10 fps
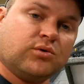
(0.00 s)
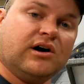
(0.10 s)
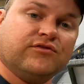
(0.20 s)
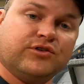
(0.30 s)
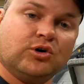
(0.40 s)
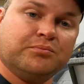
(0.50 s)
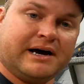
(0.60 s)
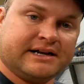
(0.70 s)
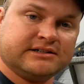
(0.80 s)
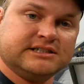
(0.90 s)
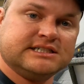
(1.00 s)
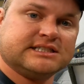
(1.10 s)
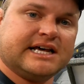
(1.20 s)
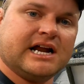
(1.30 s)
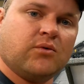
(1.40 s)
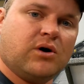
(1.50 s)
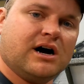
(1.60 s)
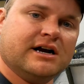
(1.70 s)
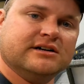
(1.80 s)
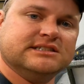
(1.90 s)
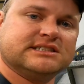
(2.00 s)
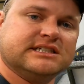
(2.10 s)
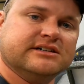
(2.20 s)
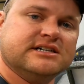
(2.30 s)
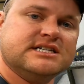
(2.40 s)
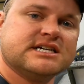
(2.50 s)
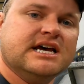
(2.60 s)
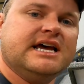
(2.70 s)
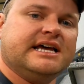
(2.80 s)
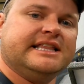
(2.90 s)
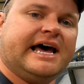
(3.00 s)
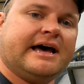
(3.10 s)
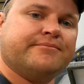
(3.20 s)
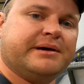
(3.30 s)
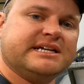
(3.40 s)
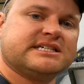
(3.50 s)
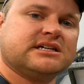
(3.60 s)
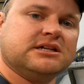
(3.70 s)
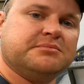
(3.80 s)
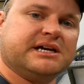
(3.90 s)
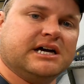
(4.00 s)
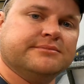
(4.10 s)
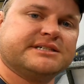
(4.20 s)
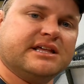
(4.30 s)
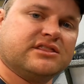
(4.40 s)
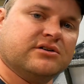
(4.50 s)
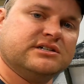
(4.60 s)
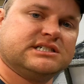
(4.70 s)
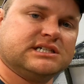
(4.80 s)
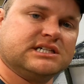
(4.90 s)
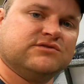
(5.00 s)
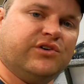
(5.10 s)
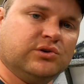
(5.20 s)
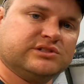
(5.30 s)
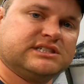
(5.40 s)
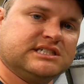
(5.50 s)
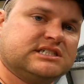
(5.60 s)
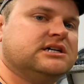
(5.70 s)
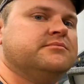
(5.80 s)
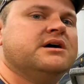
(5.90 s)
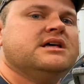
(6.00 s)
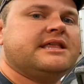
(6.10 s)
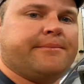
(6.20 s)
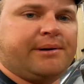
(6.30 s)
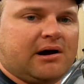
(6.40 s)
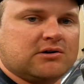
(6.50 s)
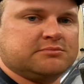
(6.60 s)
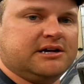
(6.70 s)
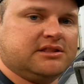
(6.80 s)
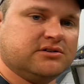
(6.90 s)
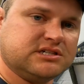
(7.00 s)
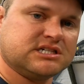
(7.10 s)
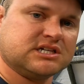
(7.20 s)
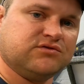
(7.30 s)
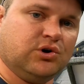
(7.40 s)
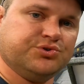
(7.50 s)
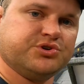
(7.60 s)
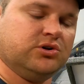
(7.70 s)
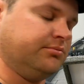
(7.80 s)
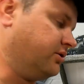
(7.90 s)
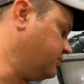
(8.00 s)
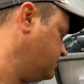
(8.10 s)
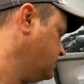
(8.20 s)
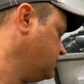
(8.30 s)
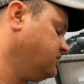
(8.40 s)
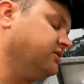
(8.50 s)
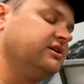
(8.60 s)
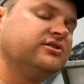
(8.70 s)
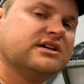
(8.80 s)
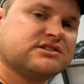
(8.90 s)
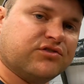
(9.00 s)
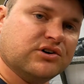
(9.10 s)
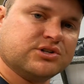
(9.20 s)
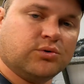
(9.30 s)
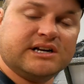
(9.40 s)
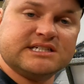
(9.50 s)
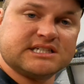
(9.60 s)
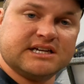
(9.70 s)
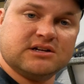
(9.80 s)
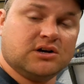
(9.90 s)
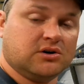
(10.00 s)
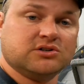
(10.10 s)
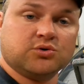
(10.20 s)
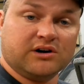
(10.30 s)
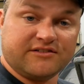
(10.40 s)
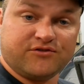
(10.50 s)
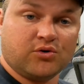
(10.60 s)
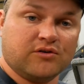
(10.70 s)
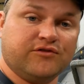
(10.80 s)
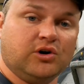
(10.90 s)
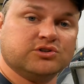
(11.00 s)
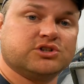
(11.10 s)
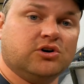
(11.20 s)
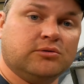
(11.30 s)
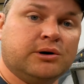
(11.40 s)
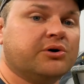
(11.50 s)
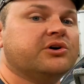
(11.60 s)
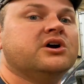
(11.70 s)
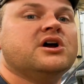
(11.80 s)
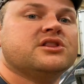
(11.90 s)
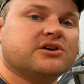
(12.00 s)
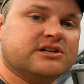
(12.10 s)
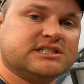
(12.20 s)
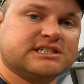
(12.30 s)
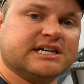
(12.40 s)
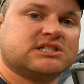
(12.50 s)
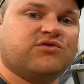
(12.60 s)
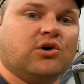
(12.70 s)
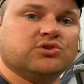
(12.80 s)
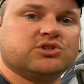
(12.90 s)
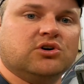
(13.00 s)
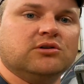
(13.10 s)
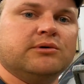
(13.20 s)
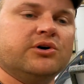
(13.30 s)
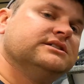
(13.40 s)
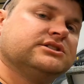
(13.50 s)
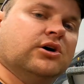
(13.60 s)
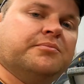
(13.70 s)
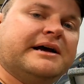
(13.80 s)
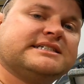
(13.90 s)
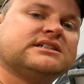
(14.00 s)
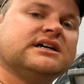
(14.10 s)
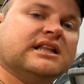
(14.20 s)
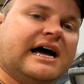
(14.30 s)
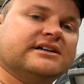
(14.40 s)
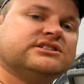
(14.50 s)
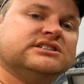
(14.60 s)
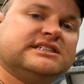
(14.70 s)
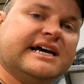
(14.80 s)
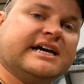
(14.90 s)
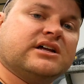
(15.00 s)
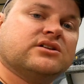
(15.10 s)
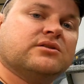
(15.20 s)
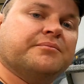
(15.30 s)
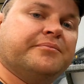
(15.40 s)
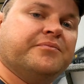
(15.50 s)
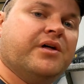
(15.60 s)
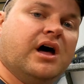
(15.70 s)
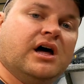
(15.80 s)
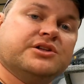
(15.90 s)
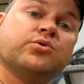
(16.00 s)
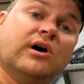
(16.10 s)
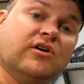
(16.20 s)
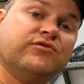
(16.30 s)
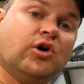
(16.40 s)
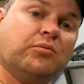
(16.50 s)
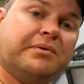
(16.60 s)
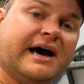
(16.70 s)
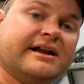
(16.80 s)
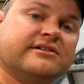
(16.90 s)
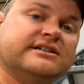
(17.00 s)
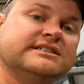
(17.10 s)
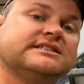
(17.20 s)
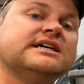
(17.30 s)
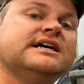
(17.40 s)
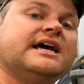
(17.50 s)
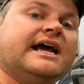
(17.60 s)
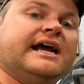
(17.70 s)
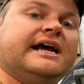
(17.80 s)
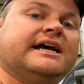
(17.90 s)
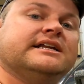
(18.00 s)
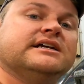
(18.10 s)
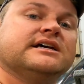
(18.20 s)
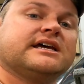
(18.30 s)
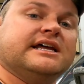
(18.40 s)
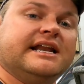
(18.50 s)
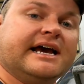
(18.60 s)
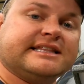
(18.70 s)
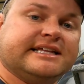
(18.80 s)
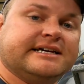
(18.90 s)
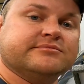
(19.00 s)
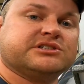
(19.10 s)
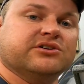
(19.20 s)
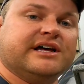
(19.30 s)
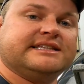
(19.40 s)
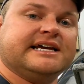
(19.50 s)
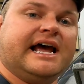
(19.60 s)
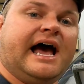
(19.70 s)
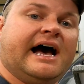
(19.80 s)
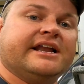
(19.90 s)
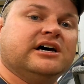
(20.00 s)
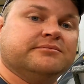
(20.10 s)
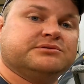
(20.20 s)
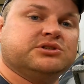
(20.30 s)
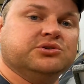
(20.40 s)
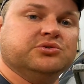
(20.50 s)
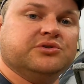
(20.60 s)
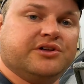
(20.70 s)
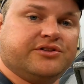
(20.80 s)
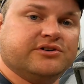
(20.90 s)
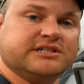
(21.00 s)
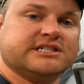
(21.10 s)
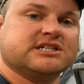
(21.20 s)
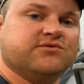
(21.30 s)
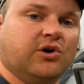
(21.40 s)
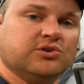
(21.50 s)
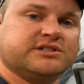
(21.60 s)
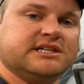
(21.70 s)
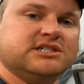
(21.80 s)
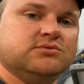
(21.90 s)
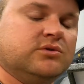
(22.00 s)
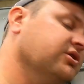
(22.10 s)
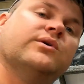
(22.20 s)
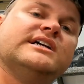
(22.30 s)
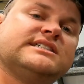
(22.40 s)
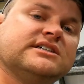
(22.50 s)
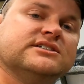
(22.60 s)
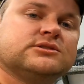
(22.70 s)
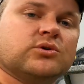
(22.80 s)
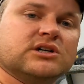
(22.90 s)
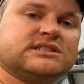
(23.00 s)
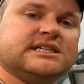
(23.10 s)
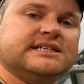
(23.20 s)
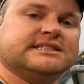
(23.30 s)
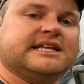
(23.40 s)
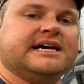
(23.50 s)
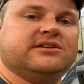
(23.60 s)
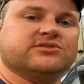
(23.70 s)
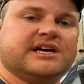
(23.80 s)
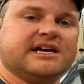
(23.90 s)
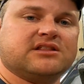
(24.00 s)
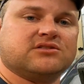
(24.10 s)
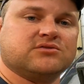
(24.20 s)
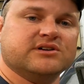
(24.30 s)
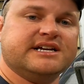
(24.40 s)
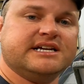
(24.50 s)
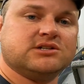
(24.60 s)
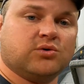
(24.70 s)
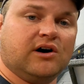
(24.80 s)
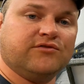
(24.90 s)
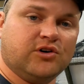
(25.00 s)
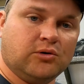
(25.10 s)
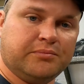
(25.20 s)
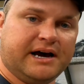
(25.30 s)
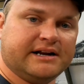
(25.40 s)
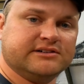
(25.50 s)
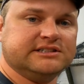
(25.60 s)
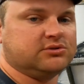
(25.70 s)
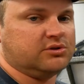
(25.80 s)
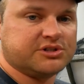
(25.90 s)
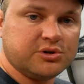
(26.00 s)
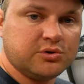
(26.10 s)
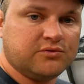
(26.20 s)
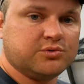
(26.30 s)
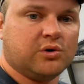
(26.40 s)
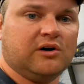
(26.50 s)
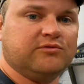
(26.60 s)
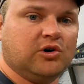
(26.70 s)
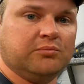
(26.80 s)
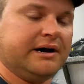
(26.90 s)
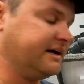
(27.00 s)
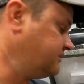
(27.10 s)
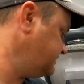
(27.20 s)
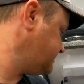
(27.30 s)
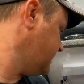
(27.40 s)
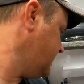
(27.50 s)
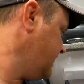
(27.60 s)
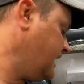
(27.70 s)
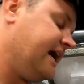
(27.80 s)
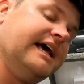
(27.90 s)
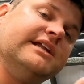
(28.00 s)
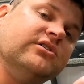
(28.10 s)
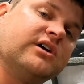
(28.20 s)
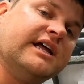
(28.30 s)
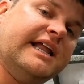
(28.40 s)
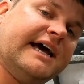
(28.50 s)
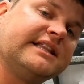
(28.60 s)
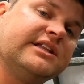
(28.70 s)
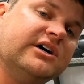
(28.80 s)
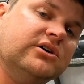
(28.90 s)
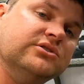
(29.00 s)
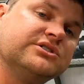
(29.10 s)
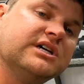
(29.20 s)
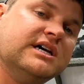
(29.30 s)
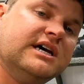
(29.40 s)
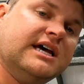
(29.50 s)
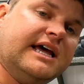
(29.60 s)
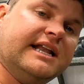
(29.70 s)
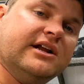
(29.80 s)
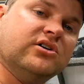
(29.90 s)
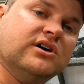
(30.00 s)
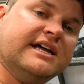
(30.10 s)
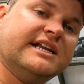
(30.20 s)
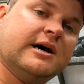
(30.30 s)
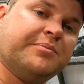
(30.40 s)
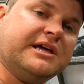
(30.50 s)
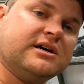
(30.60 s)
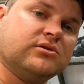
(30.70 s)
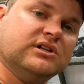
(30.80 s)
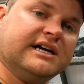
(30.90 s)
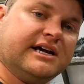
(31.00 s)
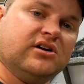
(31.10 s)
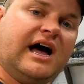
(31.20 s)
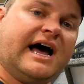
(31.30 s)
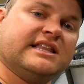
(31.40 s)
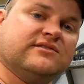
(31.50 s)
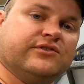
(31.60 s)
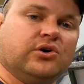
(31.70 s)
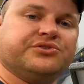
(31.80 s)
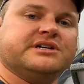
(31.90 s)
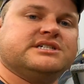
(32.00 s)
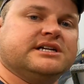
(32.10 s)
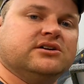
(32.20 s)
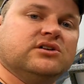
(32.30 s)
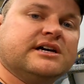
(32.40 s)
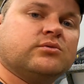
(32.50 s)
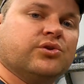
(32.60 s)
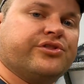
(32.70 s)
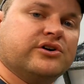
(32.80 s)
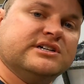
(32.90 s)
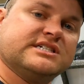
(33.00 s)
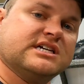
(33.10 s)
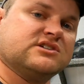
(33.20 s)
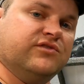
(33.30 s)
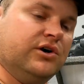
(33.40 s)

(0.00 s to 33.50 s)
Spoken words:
12 volt batteries that I wire in series, and that basically becomes a 36 volt system that powers my 36 volt trolling motor. You can do this for a 24 volt trolling motor, 36 volt trolling motor. So it basically allows you to take 12 volt batteries and connect them so that they add up to the 36 volts that you want. So the way series works is that you'll take three 12 volt batteries or two 12 volt batteries, and you'll connect those, and it'll end up equaling, it'll add the voltage and it'll equal 36